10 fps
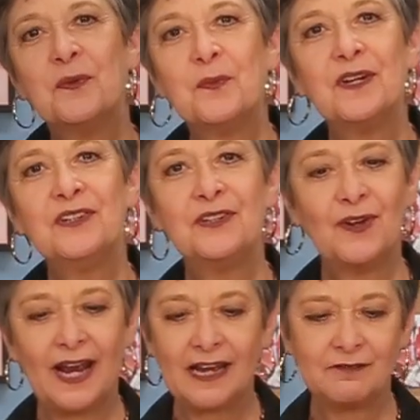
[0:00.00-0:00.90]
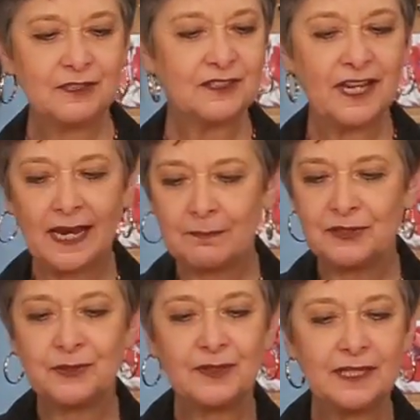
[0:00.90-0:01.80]
Once you have your
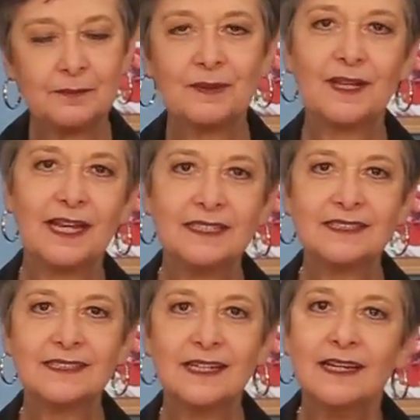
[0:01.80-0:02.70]
tapestry in place,